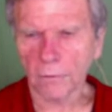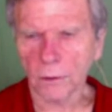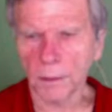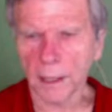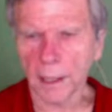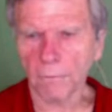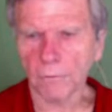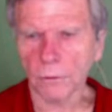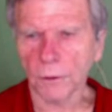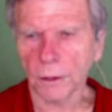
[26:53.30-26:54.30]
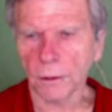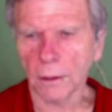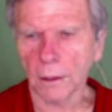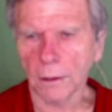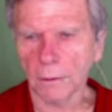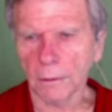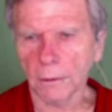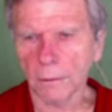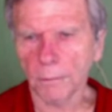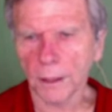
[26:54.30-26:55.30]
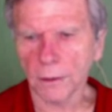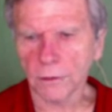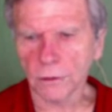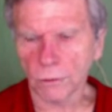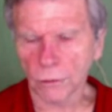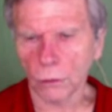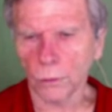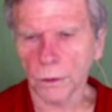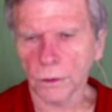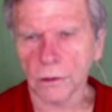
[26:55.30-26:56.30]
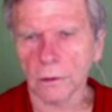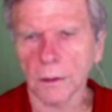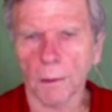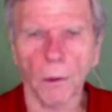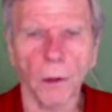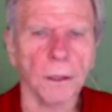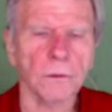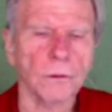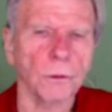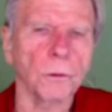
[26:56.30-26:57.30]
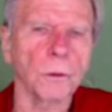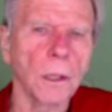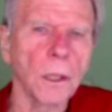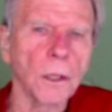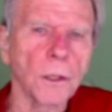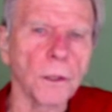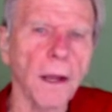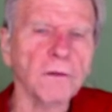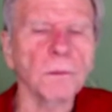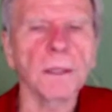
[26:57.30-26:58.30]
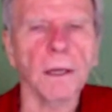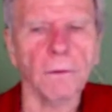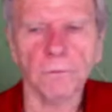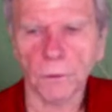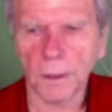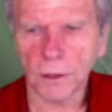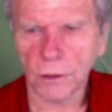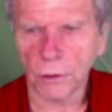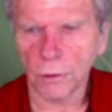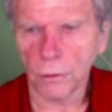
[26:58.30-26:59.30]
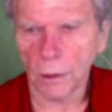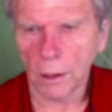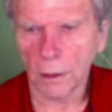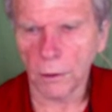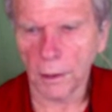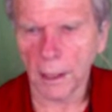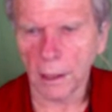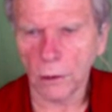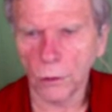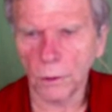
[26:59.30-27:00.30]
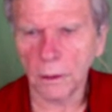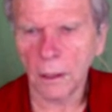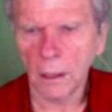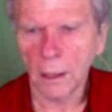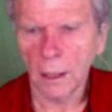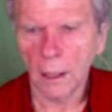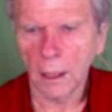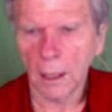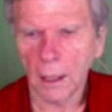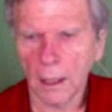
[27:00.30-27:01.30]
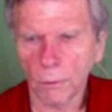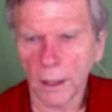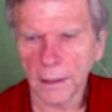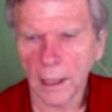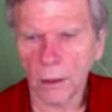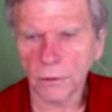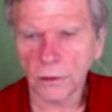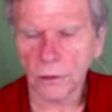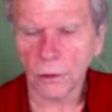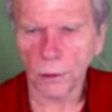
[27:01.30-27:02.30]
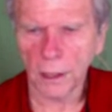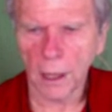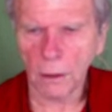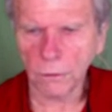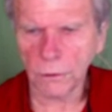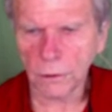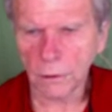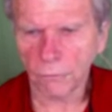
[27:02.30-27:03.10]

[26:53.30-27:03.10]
have to be careful that because there's old ones still in the market, so you have to be careful to make sure you're getting the new one. Right now it's $30.